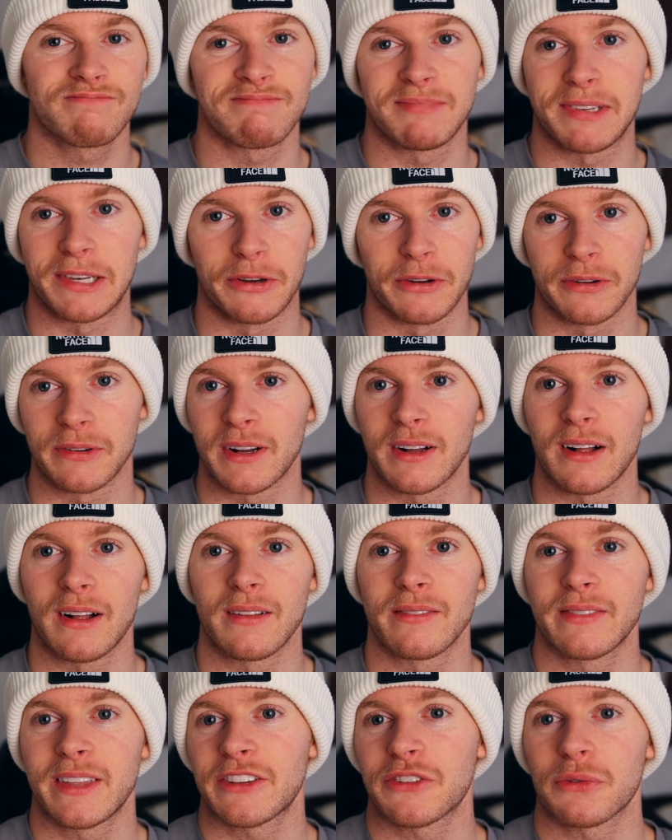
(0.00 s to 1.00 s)
look,
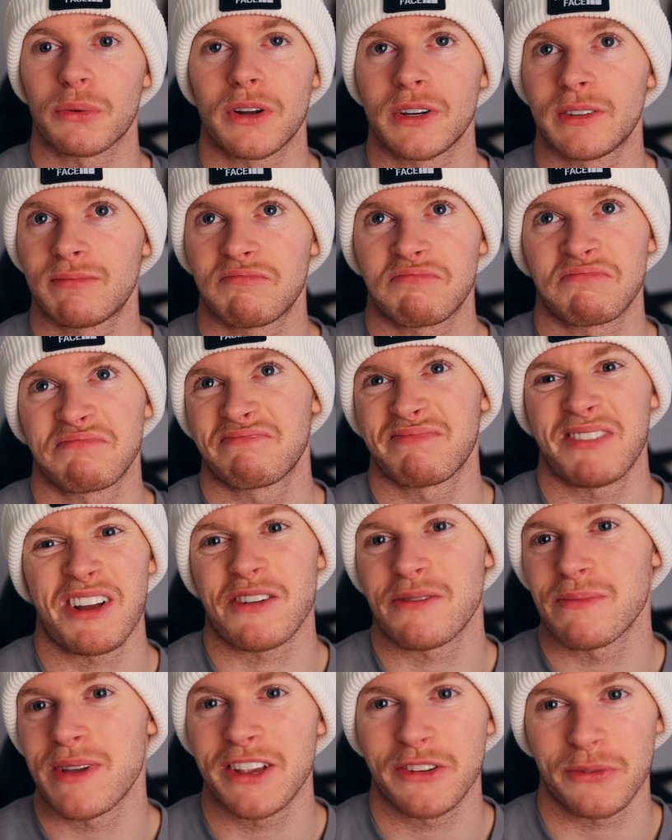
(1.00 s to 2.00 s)
this one, oh,
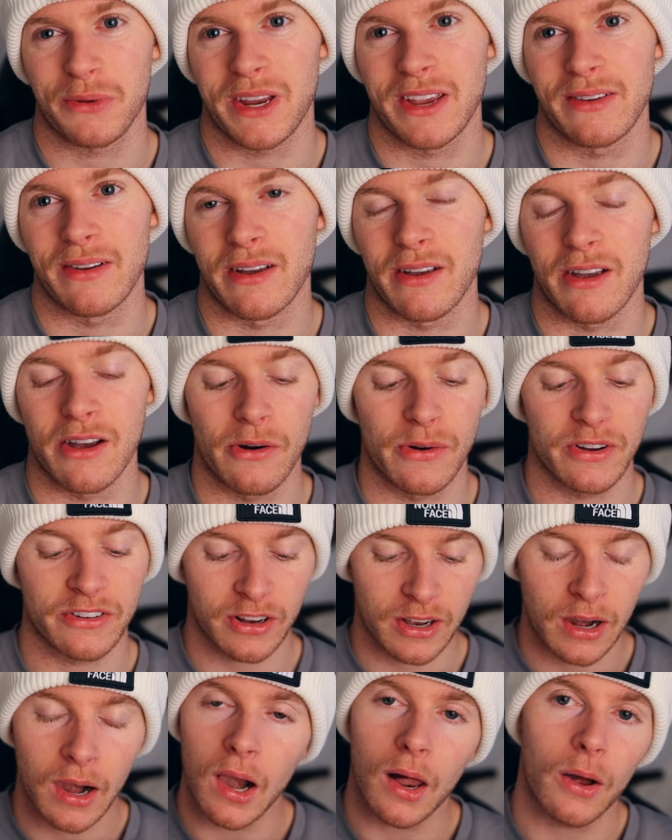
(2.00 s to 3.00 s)
I may as well give it a go. It's a
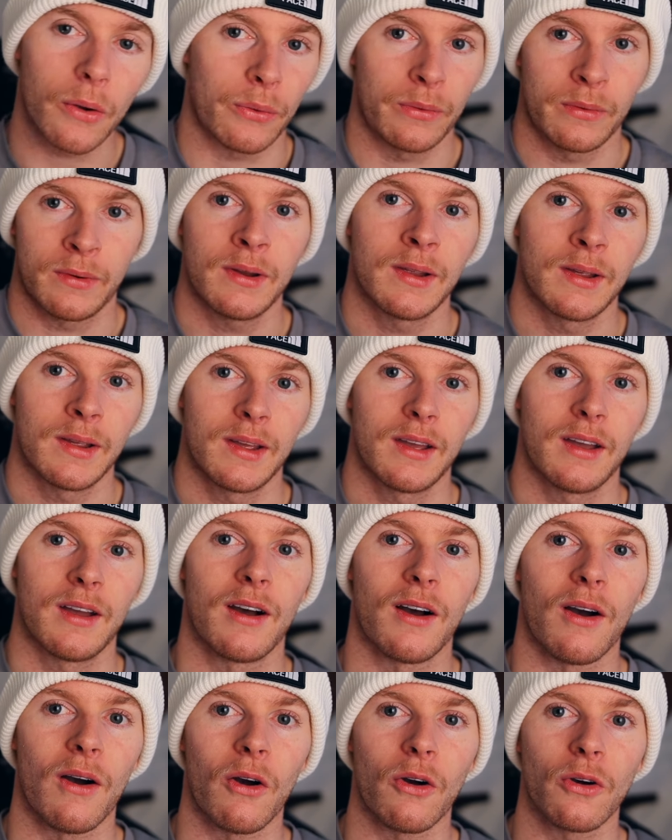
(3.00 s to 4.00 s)
clone
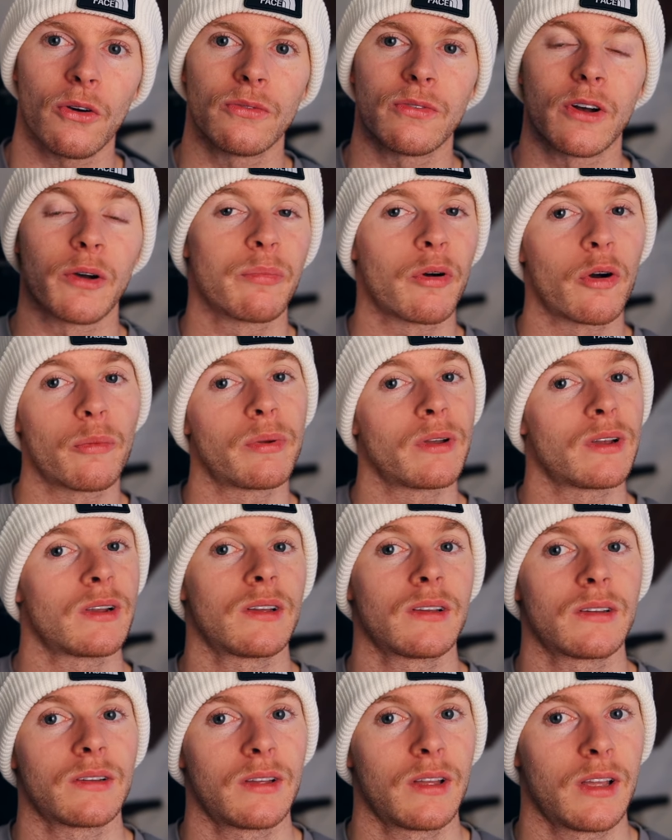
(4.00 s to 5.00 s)
of a
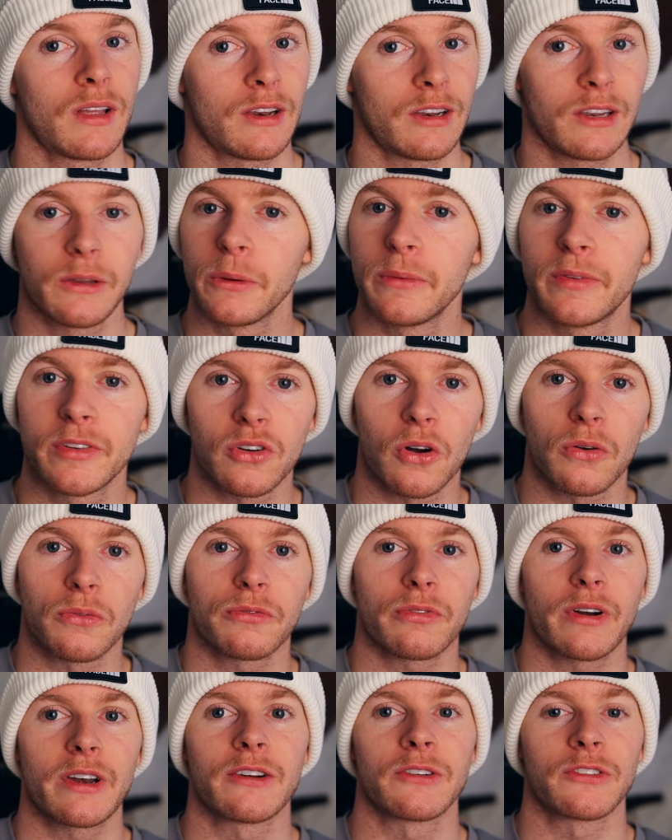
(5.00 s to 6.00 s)
popular Louis Vuitton
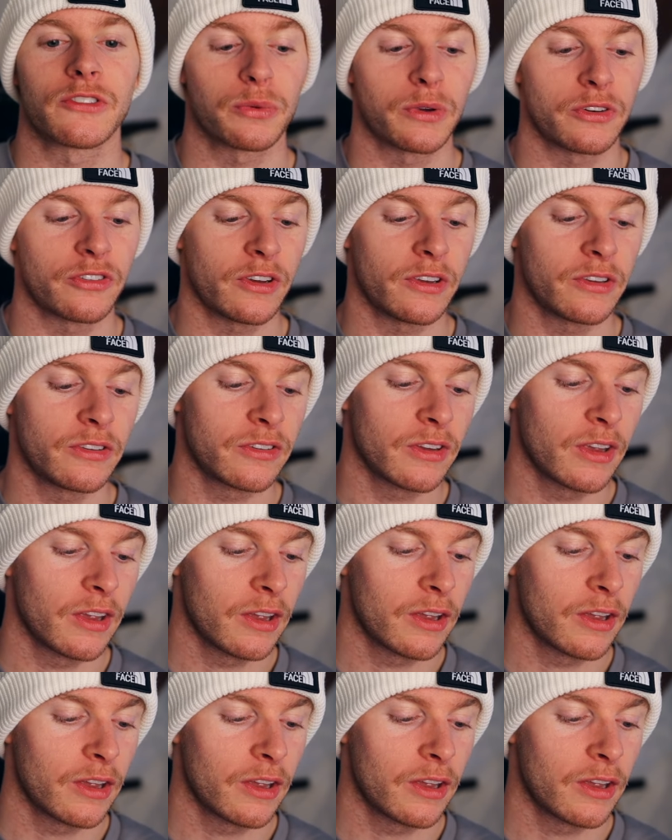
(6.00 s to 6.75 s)
fragrance, which is